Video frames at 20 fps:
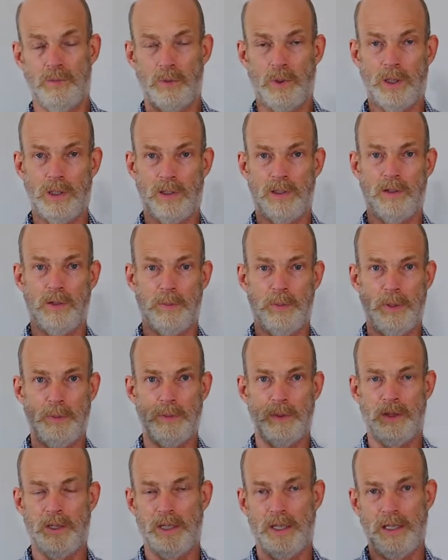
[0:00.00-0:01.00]
what are other
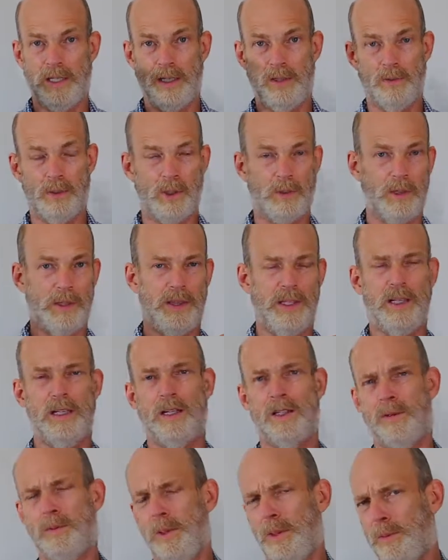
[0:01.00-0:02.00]
people thinking, what do I think
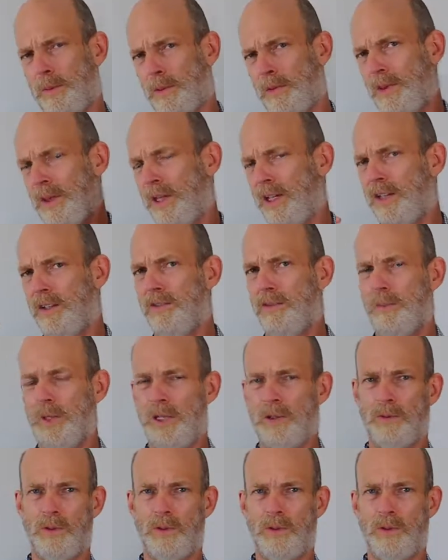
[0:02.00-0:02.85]
other people are thinking of me,